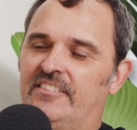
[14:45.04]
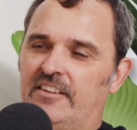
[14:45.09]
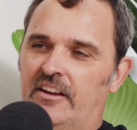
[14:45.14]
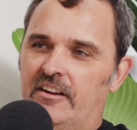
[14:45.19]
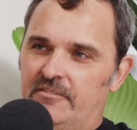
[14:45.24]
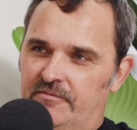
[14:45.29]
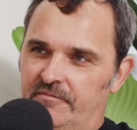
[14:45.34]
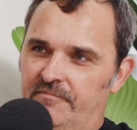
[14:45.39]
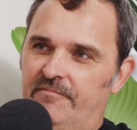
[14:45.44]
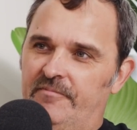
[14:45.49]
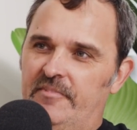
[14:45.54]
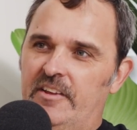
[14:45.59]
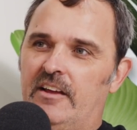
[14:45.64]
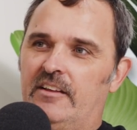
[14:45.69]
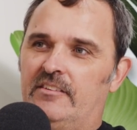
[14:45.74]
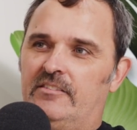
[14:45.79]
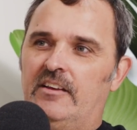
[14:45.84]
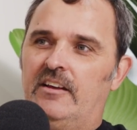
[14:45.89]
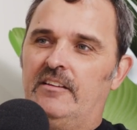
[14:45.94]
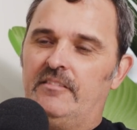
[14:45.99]
So
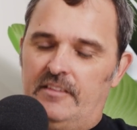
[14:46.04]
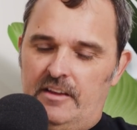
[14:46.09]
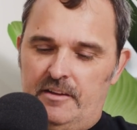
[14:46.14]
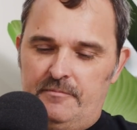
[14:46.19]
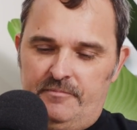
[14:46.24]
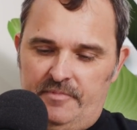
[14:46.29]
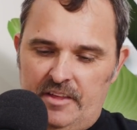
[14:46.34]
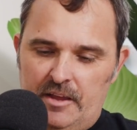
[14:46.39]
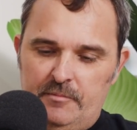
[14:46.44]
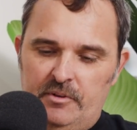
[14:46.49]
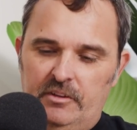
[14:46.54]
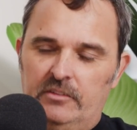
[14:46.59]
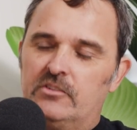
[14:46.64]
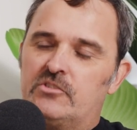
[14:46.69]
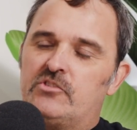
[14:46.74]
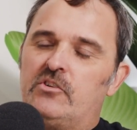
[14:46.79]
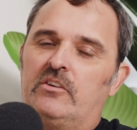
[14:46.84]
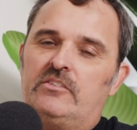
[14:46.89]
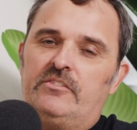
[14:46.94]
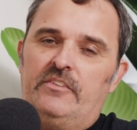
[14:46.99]
so they built the
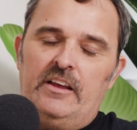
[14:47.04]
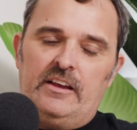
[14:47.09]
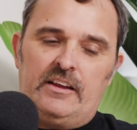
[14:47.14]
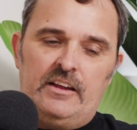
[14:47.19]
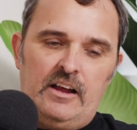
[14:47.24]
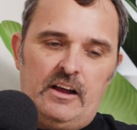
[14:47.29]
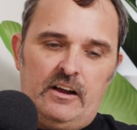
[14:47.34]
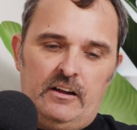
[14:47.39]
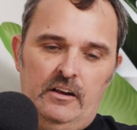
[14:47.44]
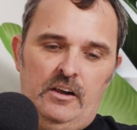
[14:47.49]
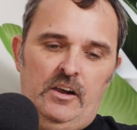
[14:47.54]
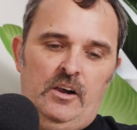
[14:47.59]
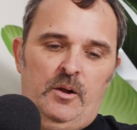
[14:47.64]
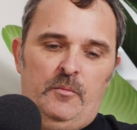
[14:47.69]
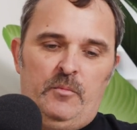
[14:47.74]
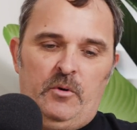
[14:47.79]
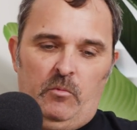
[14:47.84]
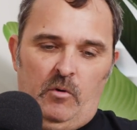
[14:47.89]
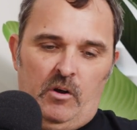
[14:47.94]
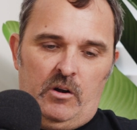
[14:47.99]
shocks for that car.
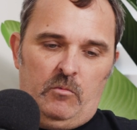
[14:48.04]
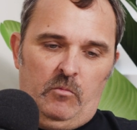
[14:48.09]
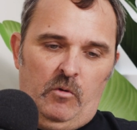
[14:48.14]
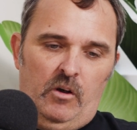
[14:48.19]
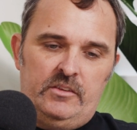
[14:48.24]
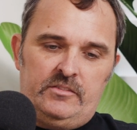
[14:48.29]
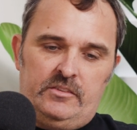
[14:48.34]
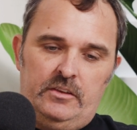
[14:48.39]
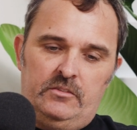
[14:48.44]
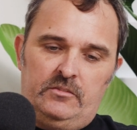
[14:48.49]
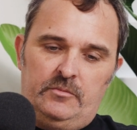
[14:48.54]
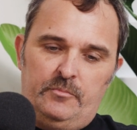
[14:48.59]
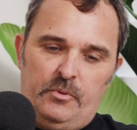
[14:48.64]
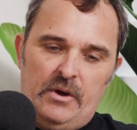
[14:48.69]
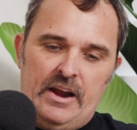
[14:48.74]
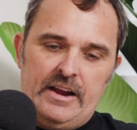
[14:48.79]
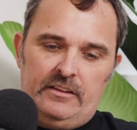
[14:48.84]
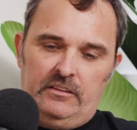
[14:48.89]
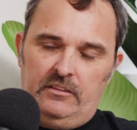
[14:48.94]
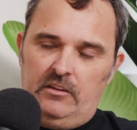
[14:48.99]
But what it was, there was a
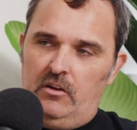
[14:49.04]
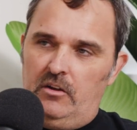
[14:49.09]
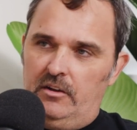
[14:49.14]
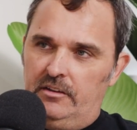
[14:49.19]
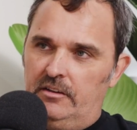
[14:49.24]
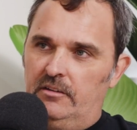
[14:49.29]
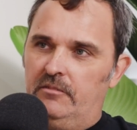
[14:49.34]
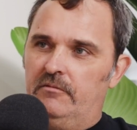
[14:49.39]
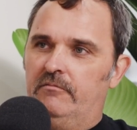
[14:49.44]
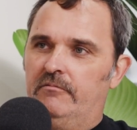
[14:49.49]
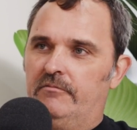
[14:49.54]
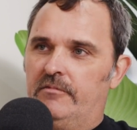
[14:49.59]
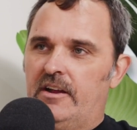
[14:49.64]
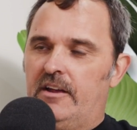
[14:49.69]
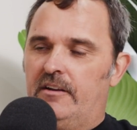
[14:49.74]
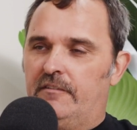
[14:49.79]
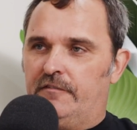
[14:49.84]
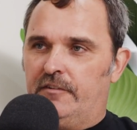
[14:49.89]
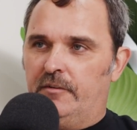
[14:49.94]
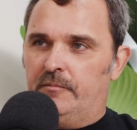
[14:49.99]
braided line that
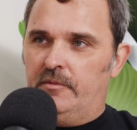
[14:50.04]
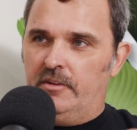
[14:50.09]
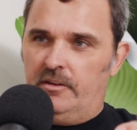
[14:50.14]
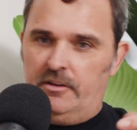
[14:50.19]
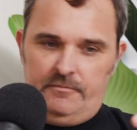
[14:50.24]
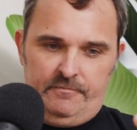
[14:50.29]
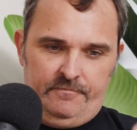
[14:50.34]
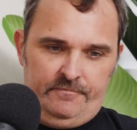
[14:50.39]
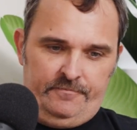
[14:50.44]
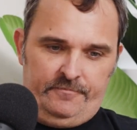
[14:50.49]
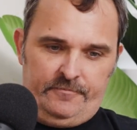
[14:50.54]
ran from the